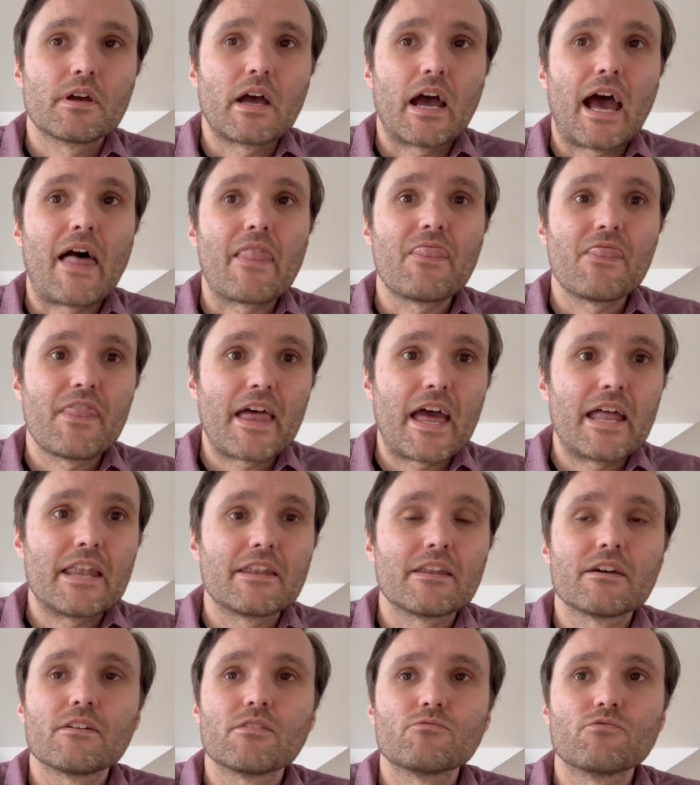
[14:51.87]
And
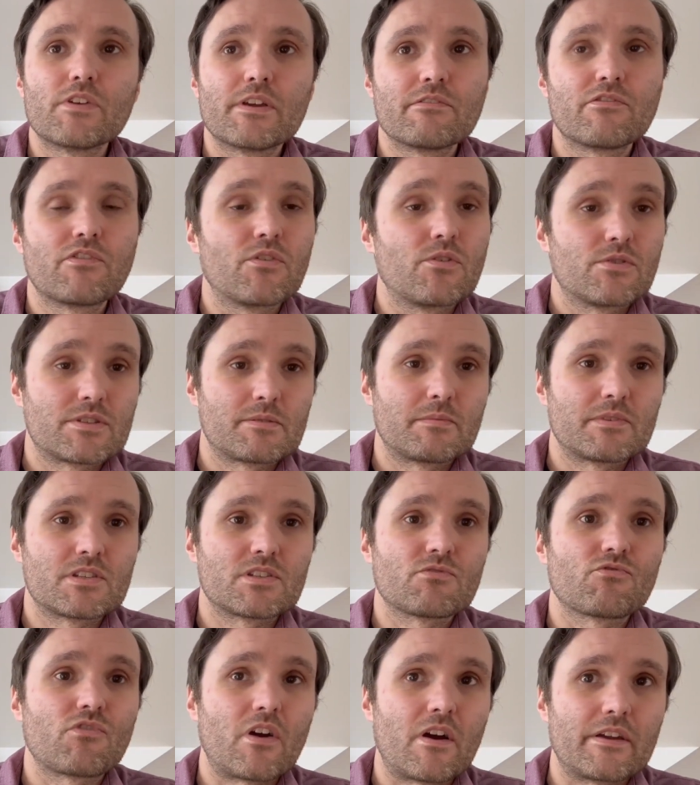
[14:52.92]
then reinforcements
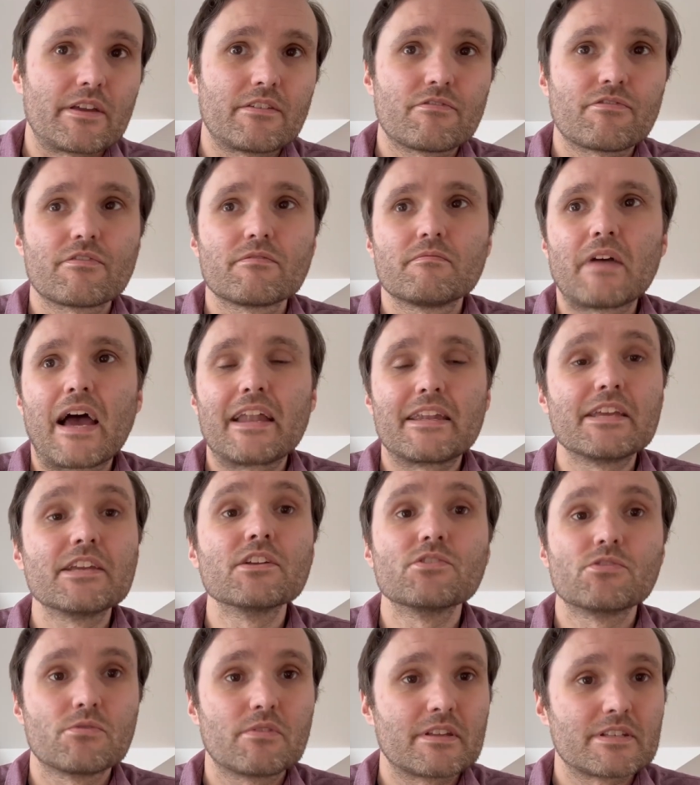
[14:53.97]
arrive. And he
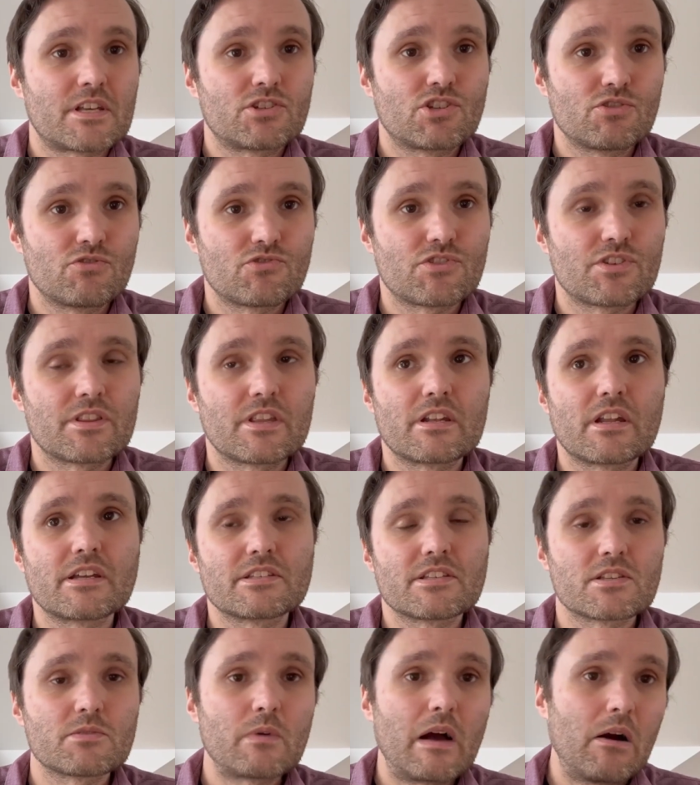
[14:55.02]
can do things like Children of the
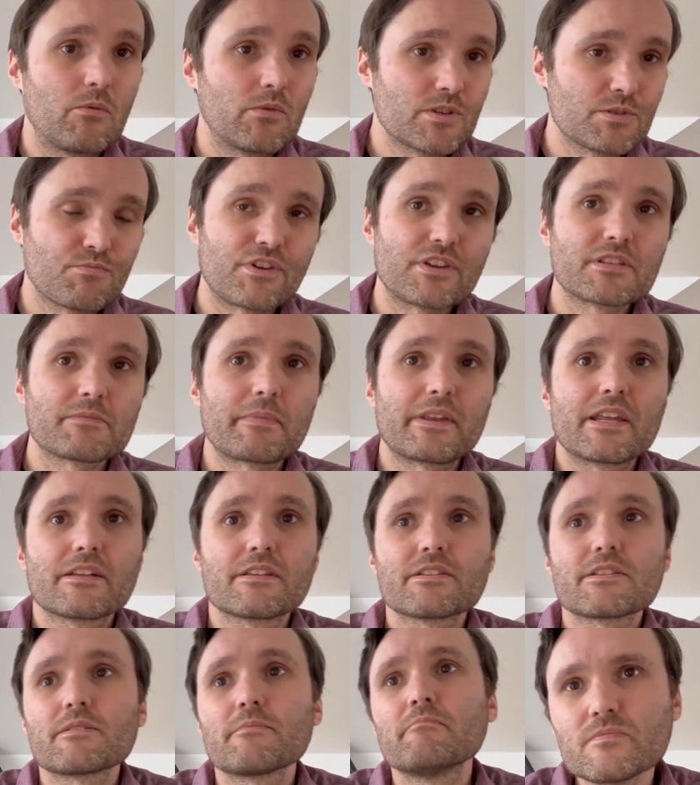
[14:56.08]
Night as well, which brings
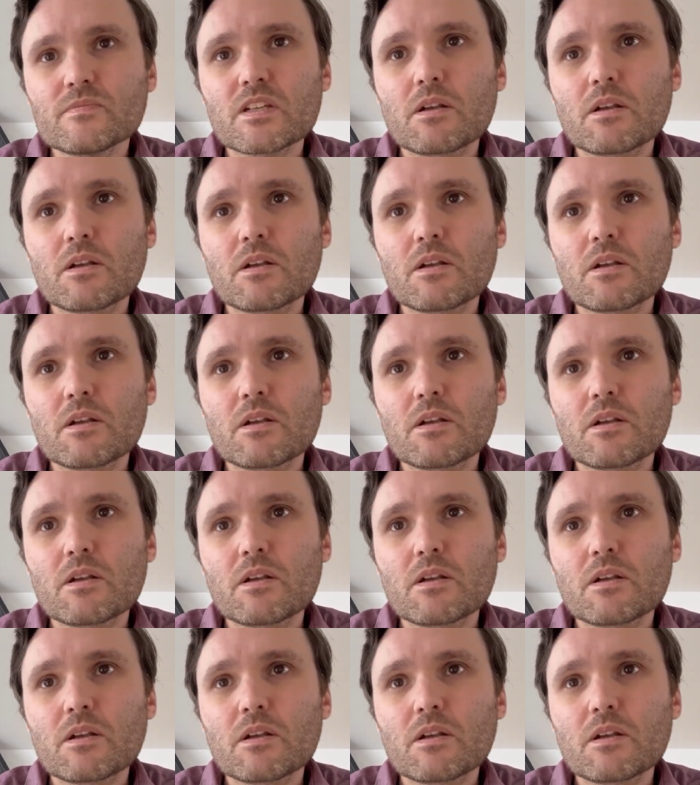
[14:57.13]
minions.